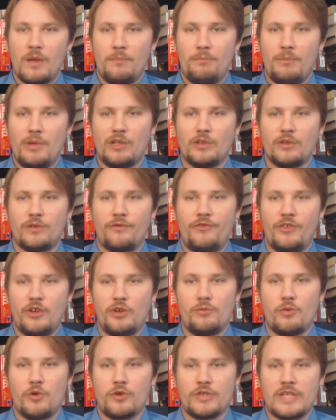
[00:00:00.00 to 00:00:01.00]
Millard
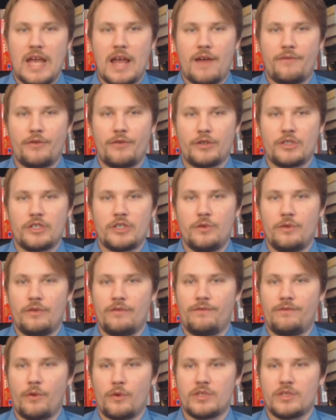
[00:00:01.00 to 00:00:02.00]
Fillmore's efforts to
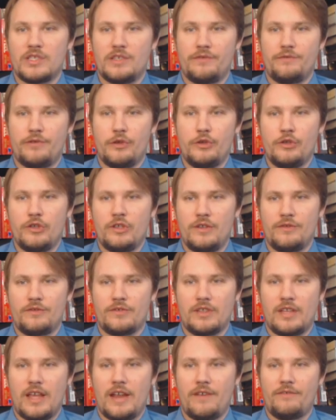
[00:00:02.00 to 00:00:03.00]
enforce the Fugitive
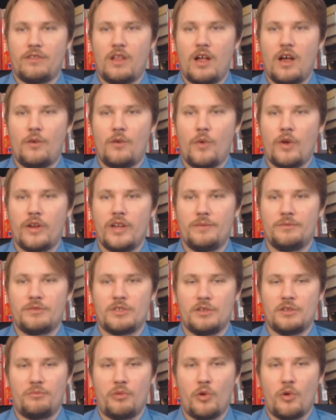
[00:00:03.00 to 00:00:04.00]
Slave Law won him
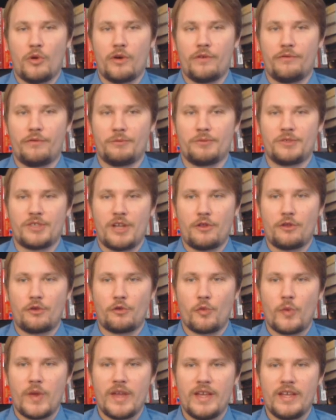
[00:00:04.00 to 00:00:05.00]
support from
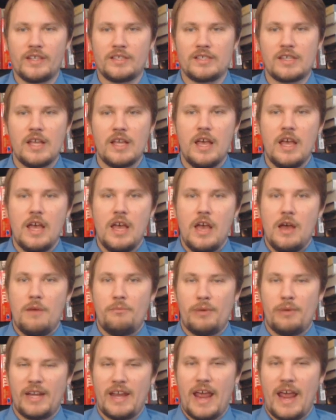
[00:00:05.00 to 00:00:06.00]
Southern Whigs,
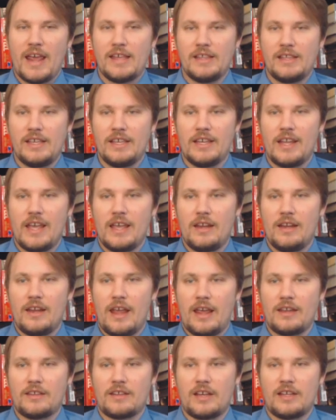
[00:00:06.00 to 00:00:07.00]
but it alienated
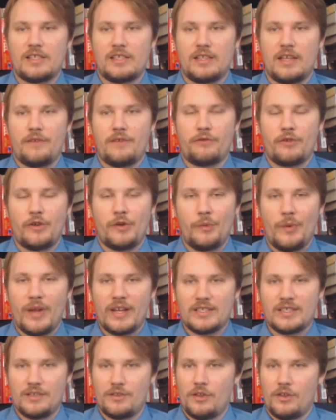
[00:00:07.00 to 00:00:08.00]
anti-slavery
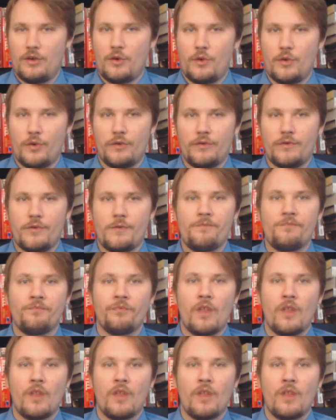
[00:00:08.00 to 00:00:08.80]
Whigs in the North.